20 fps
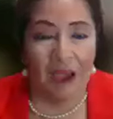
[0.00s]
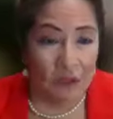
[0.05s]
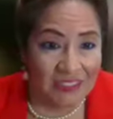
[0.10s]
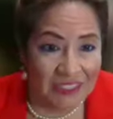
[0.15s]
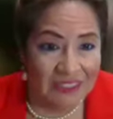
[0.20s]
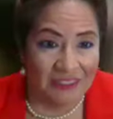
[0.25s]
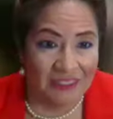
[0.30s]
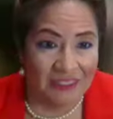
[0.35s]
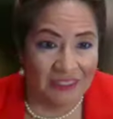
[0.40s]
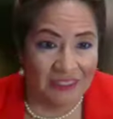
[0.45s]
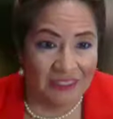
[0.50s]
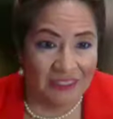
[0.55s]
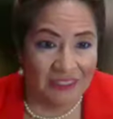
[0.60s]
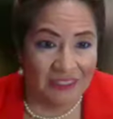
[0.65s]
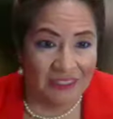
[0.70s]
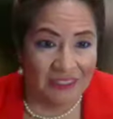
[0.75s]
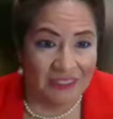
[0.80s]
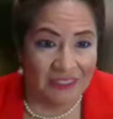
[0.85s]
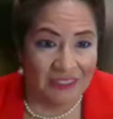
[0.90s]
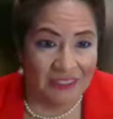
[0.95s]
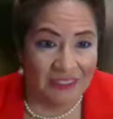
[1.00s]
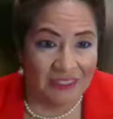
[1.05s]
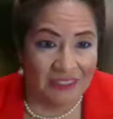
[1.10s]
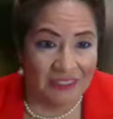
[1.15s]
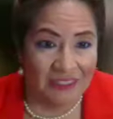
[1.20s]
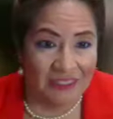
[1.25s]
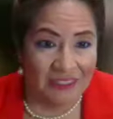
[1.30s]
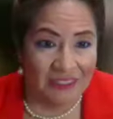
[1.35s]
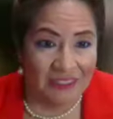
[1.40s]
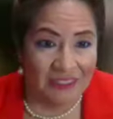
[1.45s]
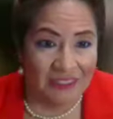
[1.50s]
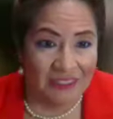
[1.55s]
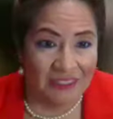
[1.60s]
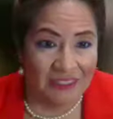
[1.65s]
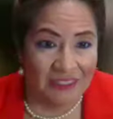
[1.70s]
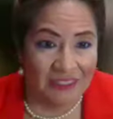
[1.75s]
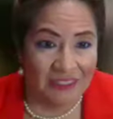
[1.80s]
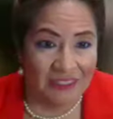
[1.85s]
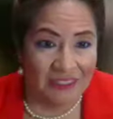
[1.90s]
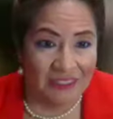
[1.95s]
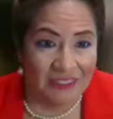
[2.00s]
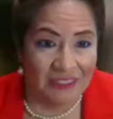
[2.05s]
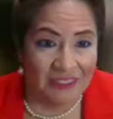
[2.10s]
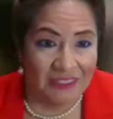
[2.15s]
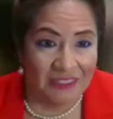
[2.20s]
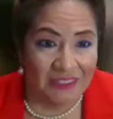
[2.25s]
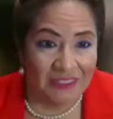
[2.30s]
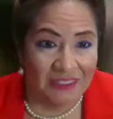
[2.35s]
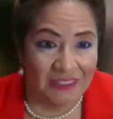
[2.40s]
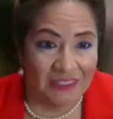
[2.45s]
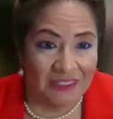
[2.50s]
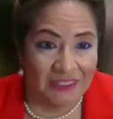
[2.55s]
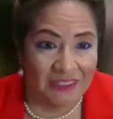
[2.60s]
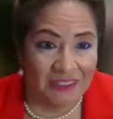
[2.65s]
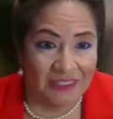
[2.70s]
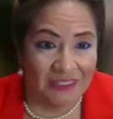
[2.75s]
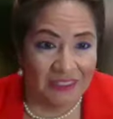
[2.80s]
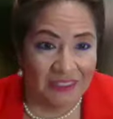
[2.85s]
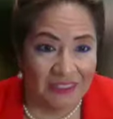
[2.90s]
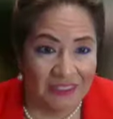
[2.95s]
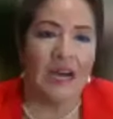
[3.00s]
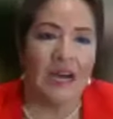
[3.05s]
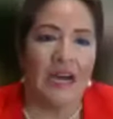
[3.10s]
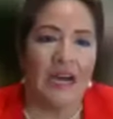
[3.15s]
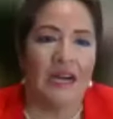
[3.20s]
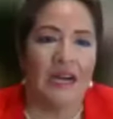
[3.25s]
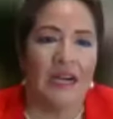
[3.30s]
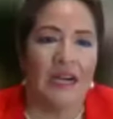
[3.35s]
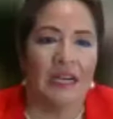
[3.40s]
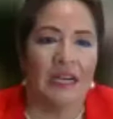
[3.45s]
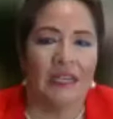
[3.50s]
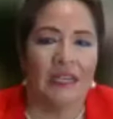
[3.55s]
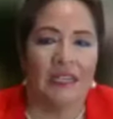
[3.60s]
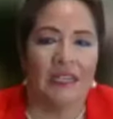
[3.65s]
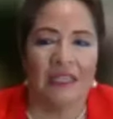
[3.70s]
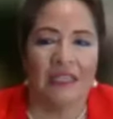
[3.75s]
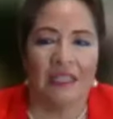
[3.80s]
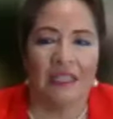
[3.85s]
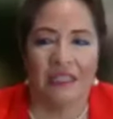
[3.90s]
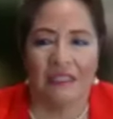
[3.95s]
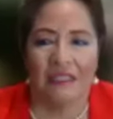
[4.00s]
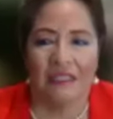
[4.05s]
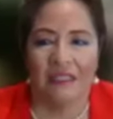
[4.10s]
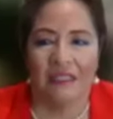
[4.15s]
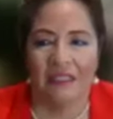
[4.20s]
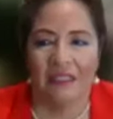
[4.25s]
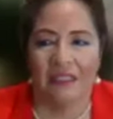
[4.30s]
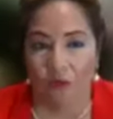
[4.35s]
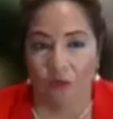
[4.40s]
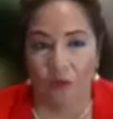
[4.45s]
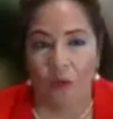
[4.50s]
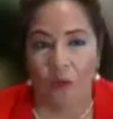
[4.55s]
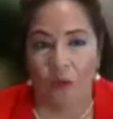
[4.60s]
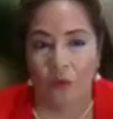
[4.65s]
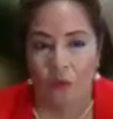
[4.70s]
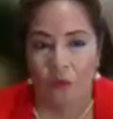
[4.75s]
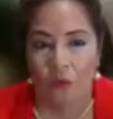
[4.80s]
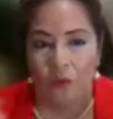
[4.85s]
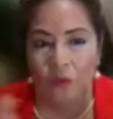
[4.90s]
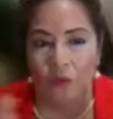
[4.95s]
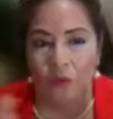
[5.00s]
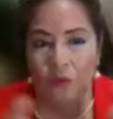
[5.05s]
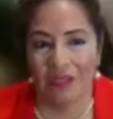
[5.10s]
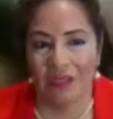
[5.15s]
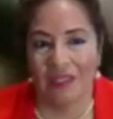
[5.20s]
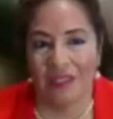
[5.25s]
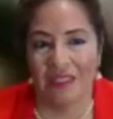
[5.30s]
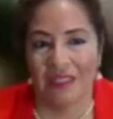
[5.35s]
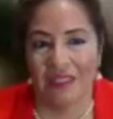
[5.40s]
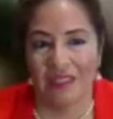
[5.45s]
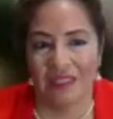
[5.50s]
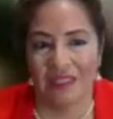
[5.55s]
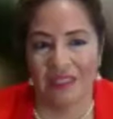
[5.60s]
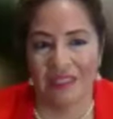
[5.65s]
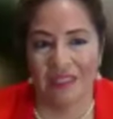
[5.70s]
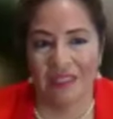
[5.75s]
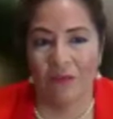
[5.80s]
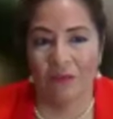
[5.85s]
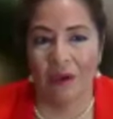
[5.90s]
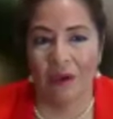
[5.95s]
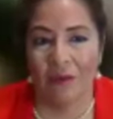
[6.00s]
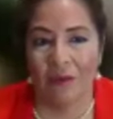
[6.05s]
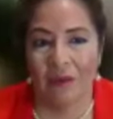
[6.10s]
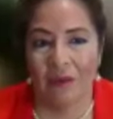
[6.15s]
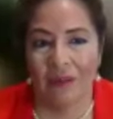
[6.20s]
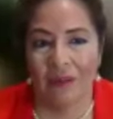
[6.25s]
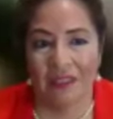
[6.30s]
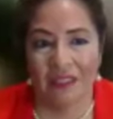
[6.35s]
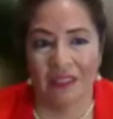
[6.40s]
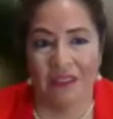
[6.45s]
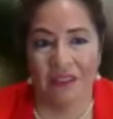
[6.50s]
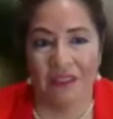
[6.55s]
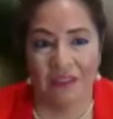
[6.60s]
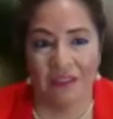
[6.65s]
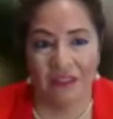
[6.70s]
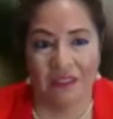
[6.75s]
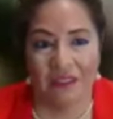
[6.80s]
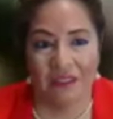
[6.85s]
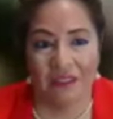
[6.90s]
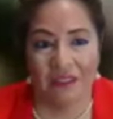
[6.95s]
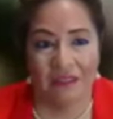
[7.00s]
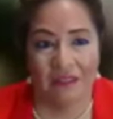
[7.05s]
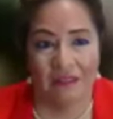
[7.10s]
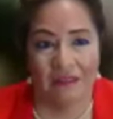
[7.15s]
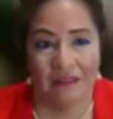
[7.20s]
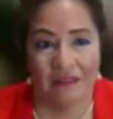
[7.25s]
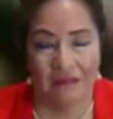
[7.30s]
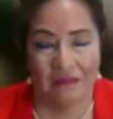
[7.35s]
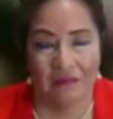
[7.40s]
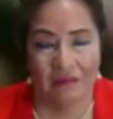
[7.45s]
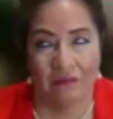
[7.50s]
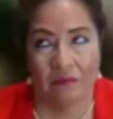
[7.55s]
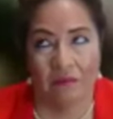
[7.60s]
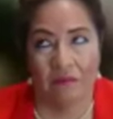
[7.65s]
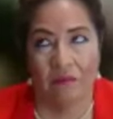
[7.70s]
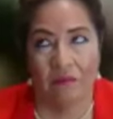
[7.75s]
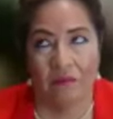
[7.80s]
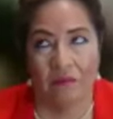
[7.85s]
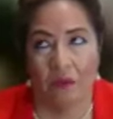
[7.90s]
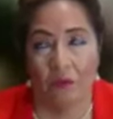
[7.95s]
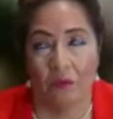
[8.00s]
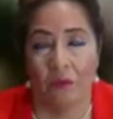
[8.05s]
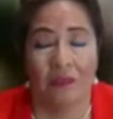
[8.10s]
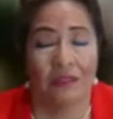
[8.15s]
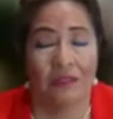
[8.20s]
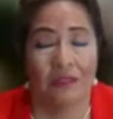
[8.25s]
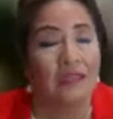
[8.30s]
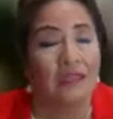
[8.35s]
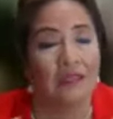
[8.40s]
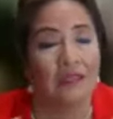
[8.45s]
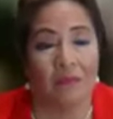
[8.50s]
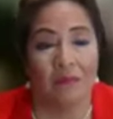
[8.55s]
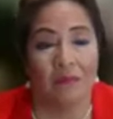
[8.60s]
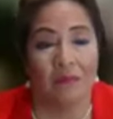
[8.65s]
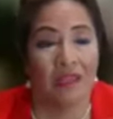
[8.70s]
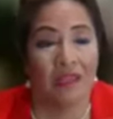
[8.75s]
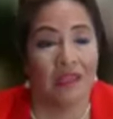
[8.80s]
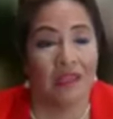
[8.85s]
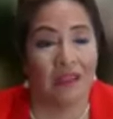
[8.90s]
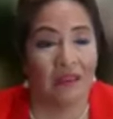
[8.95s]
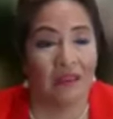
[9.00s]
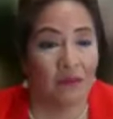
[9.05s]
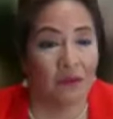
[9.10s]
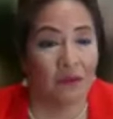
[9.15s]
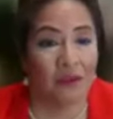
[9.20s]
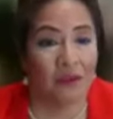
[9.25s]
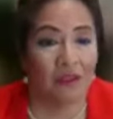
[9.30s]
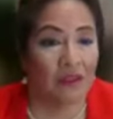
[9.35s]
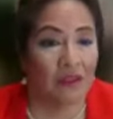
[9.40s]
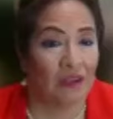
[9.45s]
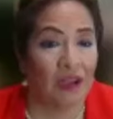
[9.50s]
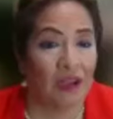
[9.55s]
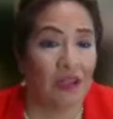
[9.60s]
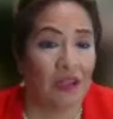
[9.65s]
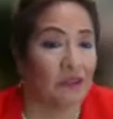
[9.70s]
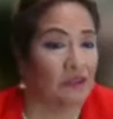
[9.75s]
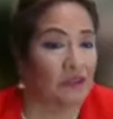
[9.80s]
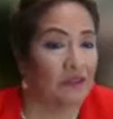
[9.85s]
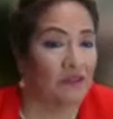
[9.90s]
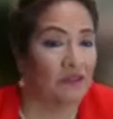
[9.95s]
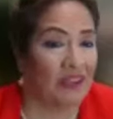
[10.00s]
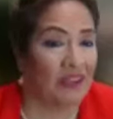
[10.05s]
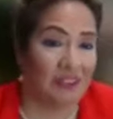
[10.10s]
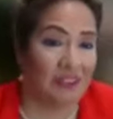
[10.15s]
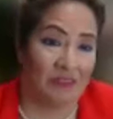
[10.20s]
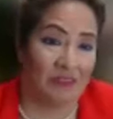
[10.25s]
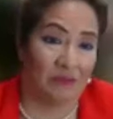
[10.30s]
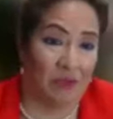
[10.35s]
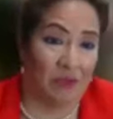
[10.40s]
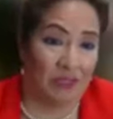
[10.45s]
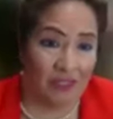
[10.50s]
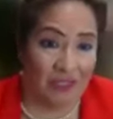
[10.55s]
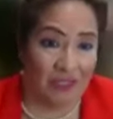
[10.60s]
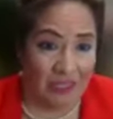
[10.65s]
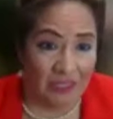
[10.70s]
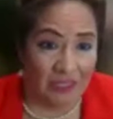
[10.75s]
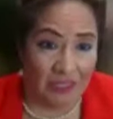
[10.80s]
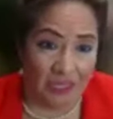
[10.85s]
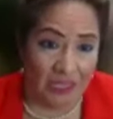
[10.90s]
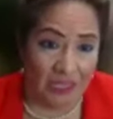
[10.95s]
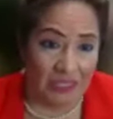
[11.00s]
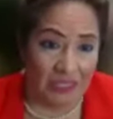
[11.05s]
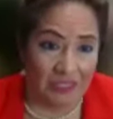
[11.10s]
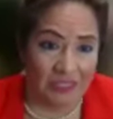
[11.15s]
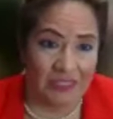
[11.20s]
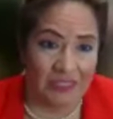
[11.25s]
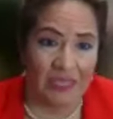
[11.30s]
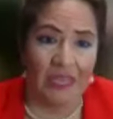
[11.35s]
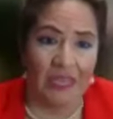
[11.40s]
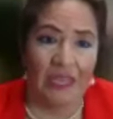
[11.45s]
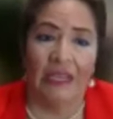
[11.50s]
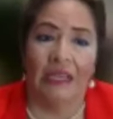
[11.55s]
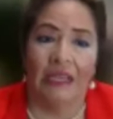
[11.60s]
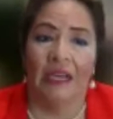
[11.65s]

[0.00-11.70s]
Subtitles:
point sometimes falling apart, and leadership and sometimes lack thereof. Uh, we did see women leaders. You weren't seeing many with colored faces, much like us.